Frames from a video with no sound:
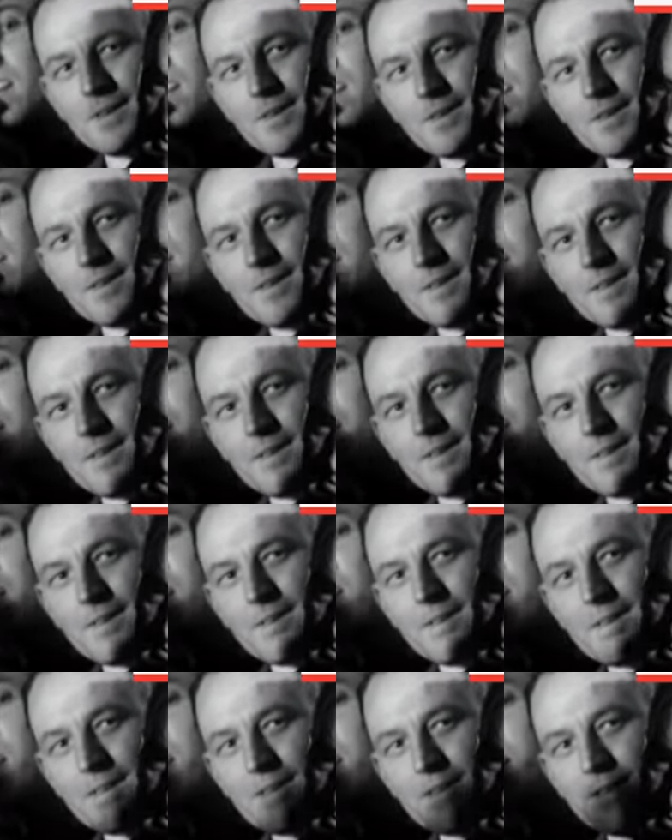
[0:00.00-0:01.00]

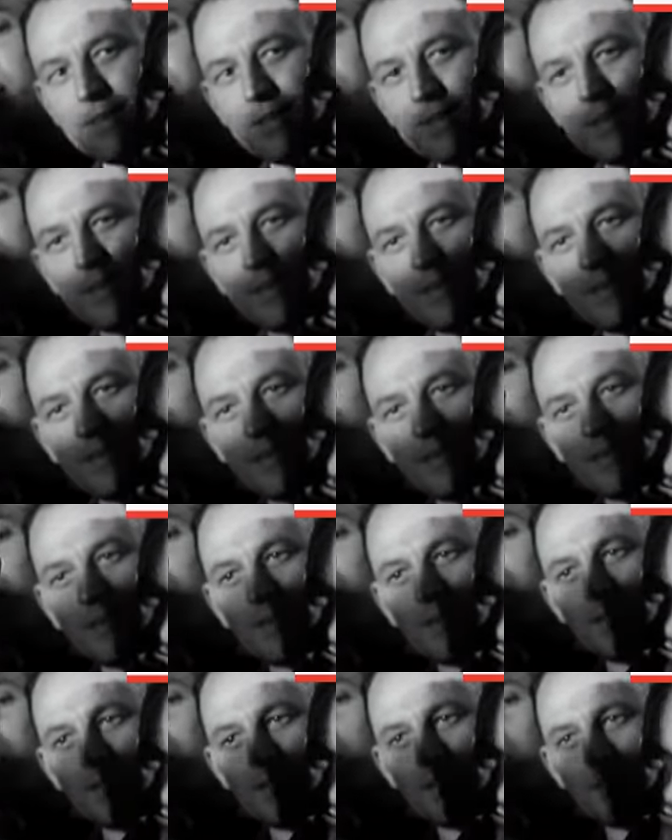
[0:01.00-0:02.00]

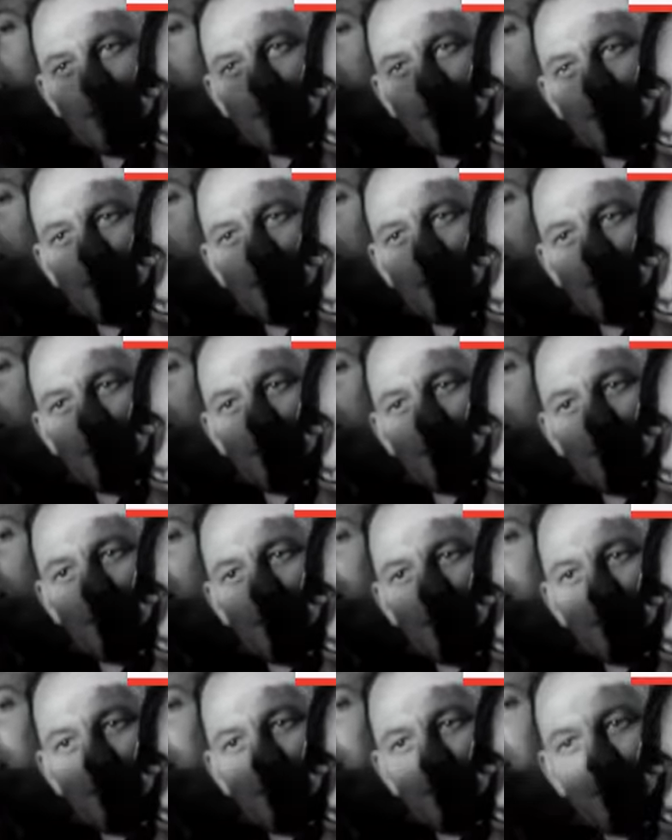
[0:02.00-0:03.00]

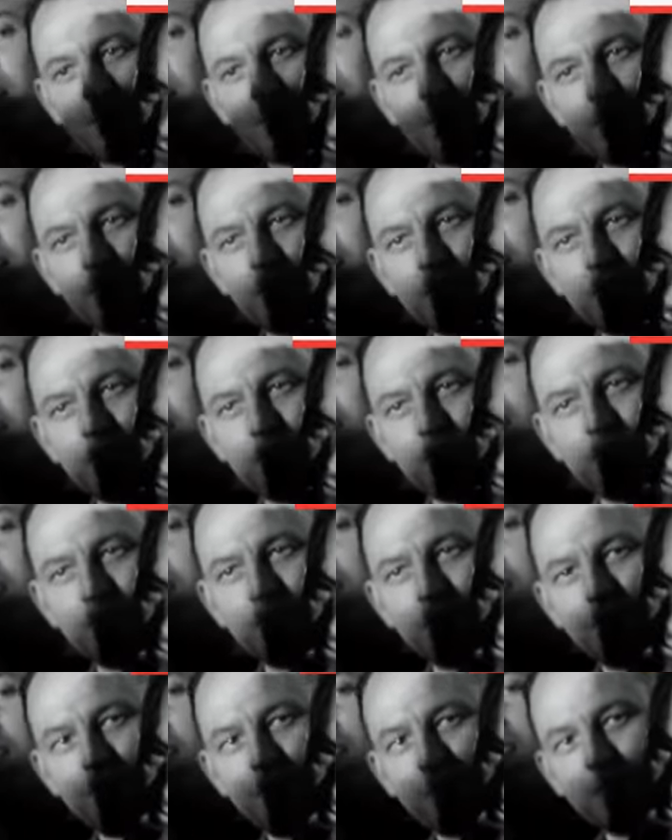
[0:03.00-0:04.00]

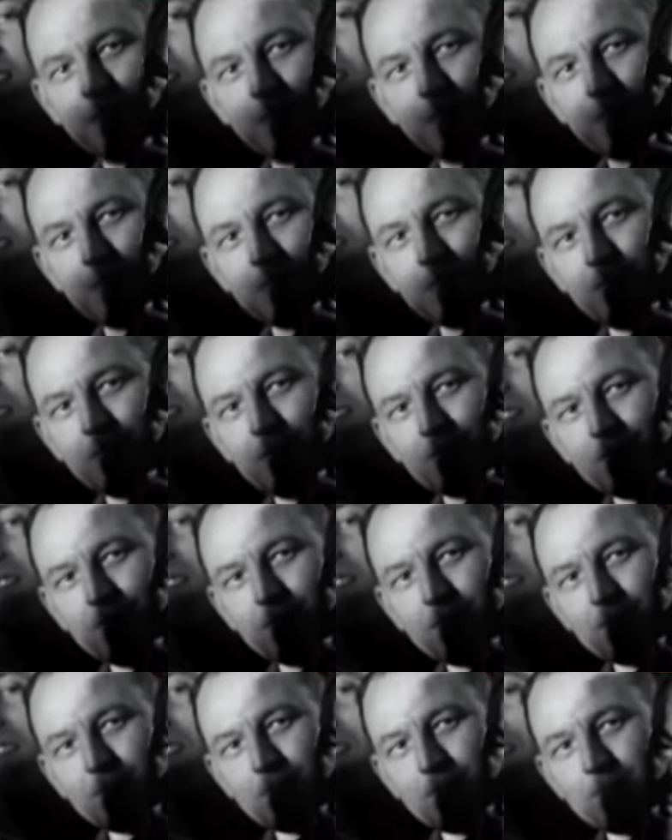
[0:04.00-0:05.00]

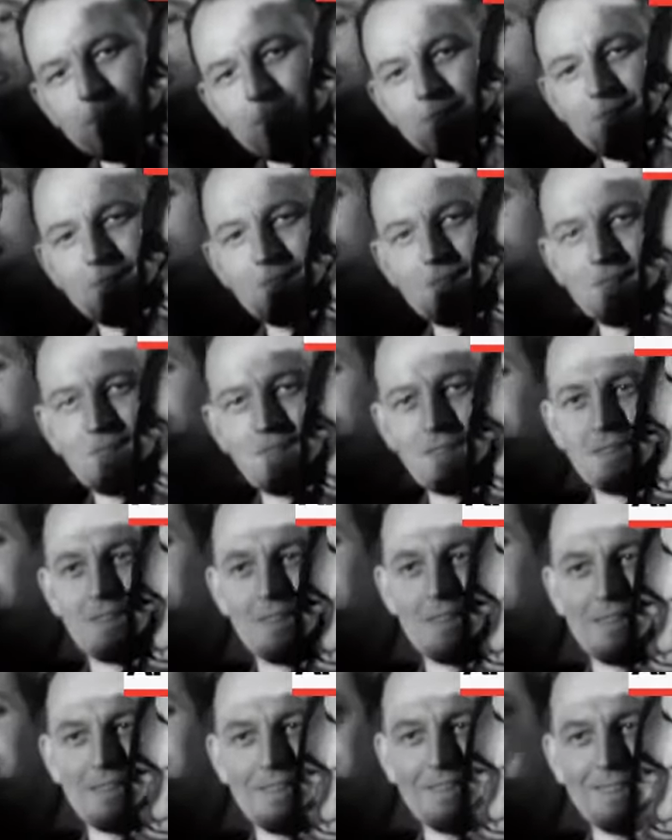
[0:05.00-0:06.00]

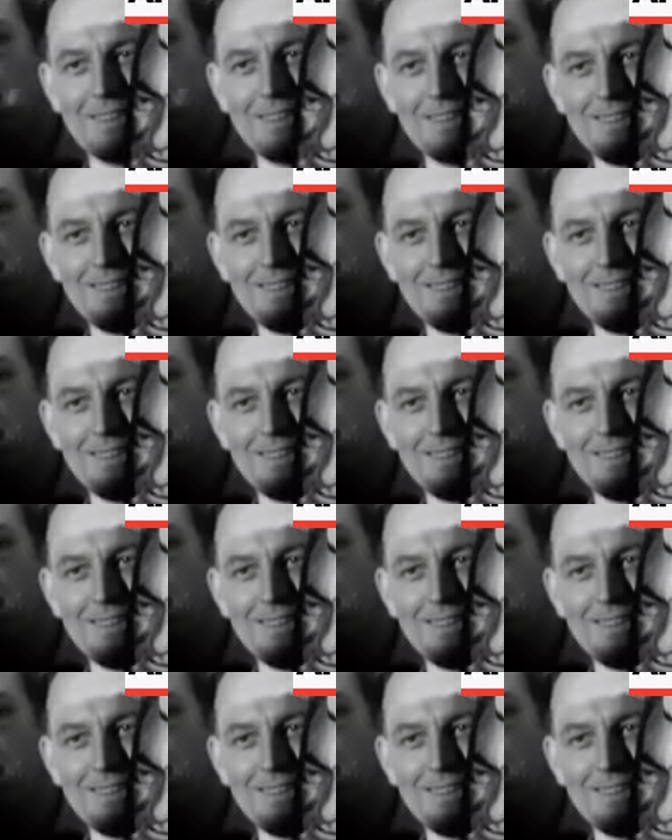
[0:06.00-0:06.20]
The person shown says nothing.